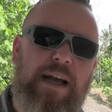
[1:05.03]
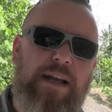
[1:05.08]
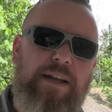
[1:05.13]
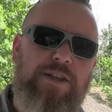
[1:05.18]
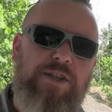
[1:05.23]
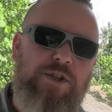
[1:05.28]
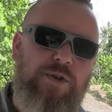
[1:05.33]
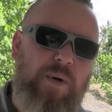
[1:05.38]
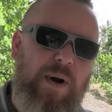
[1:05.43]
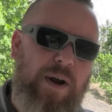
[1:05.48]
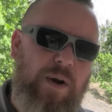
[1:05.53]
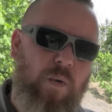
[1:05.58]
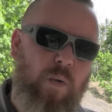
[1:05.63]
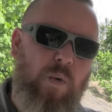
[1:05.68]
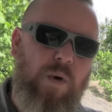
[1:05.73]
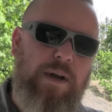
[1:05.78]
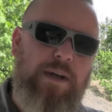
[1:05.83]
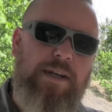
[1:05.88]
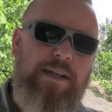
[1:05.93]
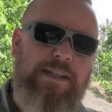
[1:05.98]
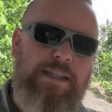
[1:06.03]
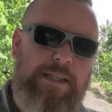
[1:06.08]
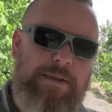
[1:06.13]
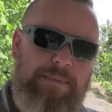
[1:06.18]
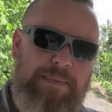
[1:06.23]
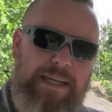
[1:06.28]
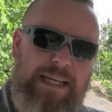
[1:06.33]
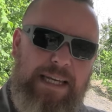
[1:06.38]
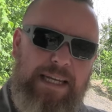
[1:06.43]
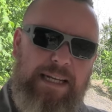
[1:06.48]
Strike 1
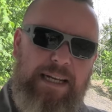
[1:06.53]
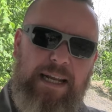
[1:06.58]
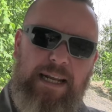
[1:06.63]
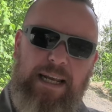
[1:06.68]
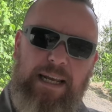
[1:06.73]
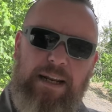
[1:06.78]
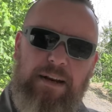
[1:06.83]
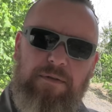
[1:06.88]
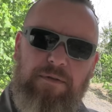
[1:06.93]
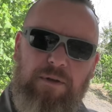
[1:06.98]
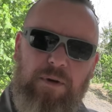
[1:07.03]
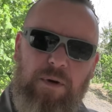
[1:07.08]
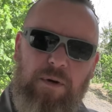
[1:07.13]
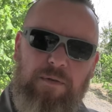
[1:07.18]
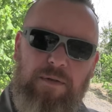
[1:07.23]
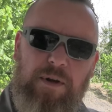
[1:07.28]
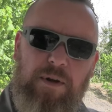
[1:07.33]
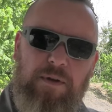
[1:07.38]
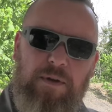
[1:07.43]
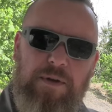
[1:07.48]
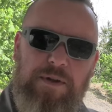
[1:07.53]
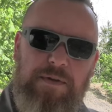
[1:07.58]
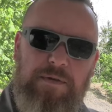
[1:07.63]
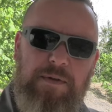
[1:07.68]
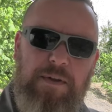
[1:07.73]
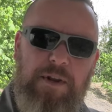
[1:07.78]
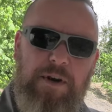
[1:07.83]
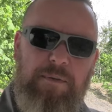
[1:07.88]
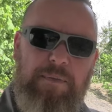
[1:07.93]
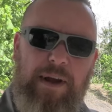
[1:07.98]
Speed in for review. Those of
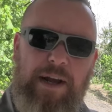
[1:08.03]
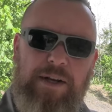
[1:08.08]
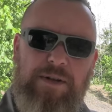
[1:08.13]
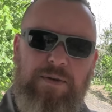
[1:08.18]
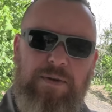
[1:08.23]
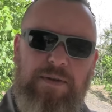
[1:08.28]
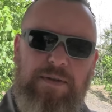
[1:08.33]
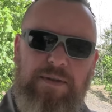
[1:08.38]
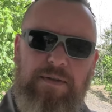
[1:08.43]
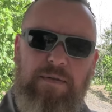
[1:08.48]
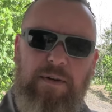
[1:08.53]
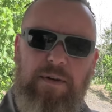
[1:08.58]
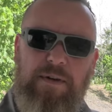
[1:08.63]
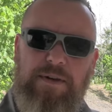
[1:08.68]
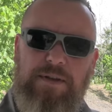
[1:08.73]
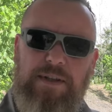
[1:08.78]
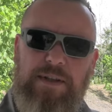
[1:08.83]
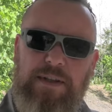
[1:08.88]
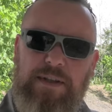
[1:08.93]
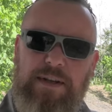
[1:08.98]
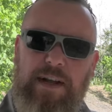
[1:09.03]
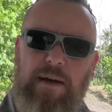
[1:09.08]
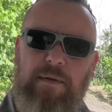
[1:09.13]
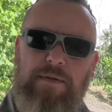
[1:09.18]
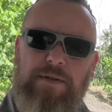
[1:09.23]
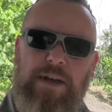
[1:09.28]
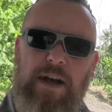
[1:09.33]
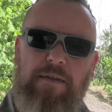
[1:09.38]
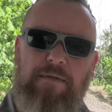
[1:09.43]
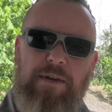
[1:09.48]
you that are patrons have already seen the
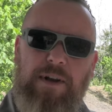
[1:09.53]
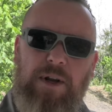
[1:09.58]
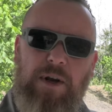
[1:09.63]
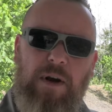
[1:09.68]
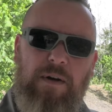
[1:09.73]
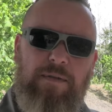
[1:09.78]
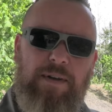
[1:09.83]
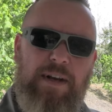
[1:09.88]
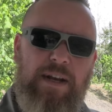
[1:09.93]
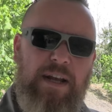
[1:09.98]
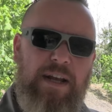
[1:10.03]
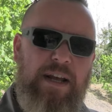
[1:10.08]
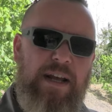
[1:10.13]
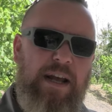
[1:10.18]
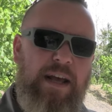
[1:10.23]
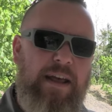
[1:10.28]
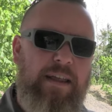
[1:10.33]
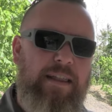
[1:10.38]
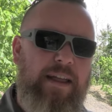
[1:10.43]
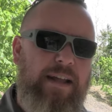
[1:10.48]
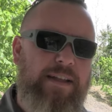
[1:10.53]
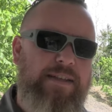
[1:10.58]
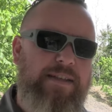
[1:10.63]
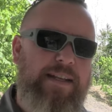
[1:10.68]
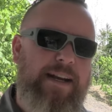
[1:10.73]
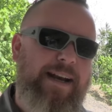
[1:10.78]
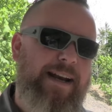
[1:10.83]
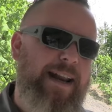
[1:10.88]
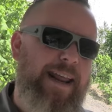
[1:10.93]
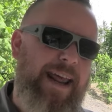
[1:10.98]
tabletop video of it. That's
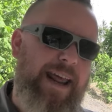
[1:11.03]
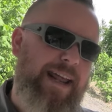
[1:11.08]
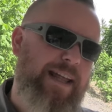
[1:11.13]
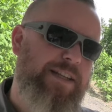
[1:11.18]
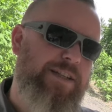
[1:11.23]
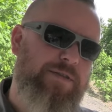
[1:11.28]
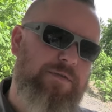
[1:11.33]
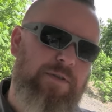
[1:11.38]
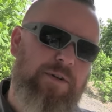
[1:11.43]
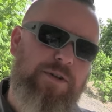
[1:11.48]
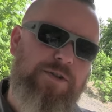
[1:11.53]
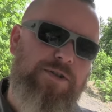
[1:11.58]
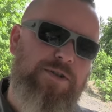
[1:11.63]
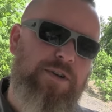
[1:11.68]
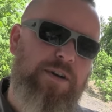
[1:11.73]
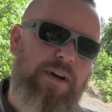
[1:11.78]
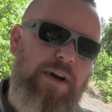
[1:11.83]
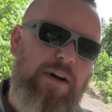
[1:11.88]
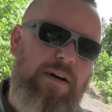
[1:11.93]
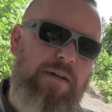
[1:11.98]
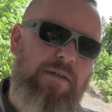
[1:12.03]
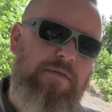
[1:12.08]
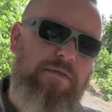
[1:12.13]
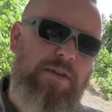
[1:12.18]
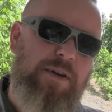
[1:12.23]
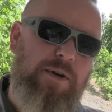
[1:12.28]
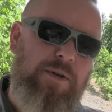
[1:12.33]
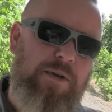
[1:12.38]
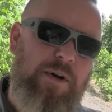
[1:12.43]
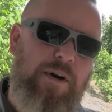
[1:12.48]
an enhanced version of
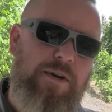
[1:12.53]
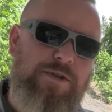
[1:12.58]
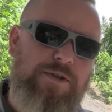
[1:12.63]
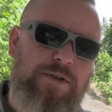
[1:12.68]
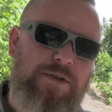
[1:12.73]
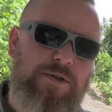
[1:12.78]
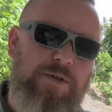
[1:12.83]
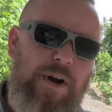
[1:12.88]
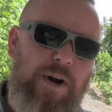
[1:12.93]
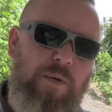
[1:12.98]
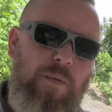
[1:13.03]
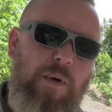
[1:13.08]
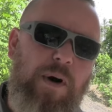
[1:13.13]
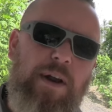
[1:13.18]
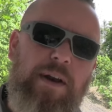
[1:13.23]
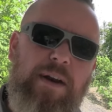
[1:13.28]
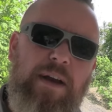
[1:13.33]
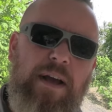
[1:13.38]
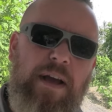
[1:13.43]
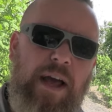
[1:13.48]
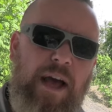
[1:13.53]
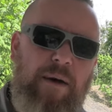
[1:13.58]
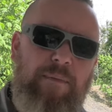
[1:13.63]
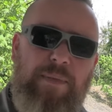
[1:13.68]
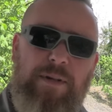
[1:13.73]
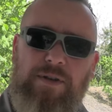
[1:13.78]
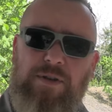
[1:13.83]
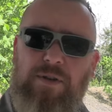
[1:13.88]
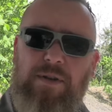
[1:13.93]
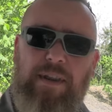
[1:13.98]
the old Arsenal Strike 1
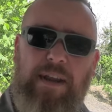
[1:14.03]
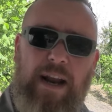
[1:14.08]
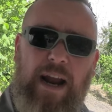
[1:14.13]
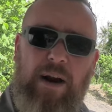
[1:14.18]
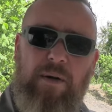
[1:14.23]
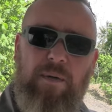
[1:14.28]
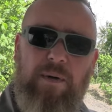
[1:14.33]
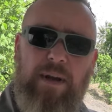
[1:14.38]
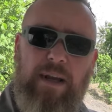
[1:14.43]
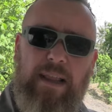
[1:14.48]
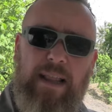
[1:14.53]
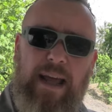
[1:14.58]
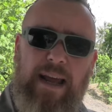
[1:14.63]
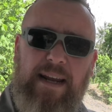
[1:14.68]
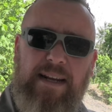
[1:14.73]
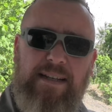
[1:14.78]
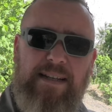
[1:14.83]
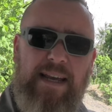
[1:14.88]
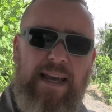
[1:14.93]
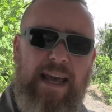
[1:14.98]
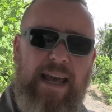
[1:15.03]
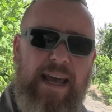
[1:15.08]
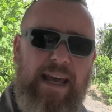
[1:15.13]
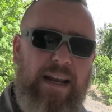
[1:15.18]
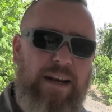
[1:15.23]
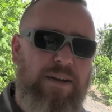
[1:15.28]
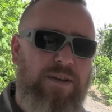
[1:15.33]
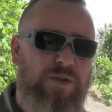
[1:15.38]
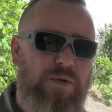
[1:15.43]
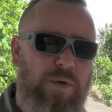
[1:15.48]
pistol that I really liked
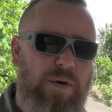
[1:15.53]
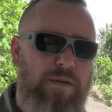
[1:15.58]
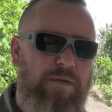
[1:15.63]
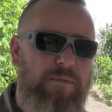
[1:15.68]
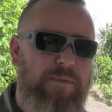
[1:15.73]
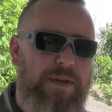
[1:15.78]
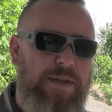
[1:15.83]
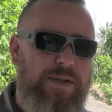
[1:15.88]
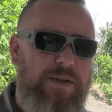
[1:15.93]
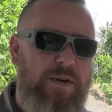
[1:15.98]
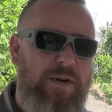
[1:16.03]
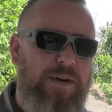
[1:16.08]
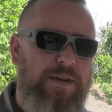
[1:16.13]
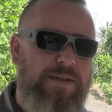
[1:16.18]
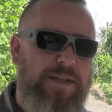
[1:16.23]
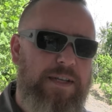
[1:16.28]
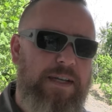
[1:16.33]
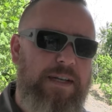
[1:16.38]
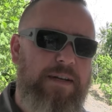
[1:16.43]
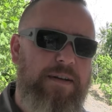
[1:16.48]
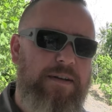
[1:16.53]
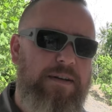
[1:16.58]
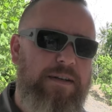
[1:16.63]
and sort of mysteriously